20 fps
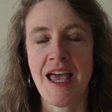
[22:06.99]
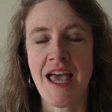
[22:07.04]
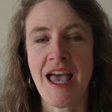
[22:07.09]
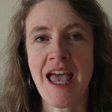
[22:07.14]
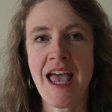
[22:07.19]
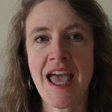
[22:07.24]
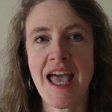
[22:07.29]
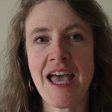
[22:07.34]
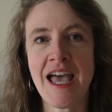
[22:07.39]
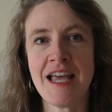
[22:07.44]

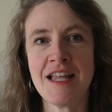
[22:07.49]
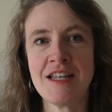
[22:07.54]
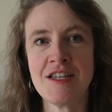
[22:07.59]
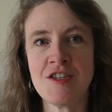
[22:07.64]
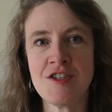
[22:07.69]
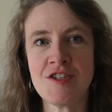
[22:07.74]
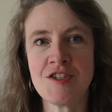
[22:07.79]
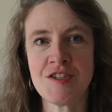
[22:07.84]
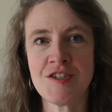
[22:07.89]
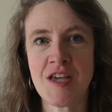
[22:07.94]

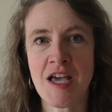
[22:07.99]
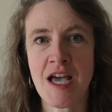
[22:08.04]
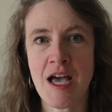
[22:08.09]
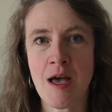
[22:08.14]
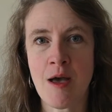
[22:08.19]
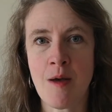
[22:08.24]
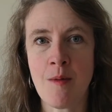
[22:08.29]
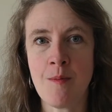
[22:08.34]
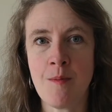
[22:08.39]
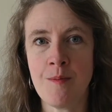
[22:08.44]
And
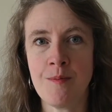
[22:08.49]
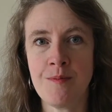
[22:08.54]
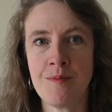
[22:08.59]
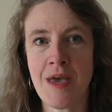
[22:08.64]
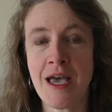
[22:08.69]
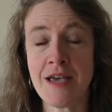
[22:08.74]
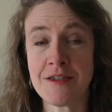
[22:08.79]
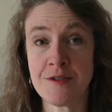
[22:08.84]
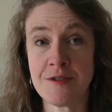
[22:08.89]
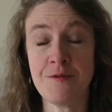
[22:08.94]

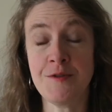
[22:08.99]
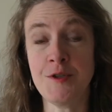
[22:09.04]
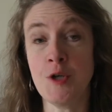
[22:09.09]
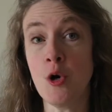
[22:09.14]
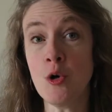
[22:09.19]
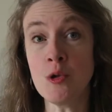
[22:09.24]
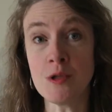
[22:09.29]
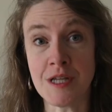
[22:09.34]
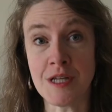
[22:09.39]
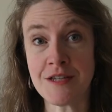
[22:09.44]
as a
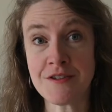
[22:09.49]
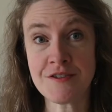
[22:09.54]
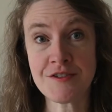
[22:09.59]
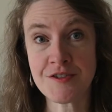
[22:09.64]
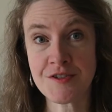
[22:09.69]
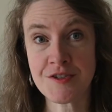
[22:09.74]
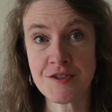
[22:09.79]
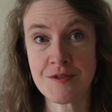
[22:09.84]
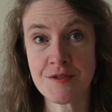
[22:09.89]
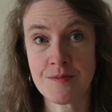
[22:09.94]

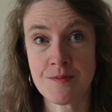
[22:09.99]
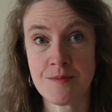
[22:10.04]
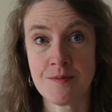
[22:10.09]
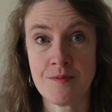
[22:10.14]
violist,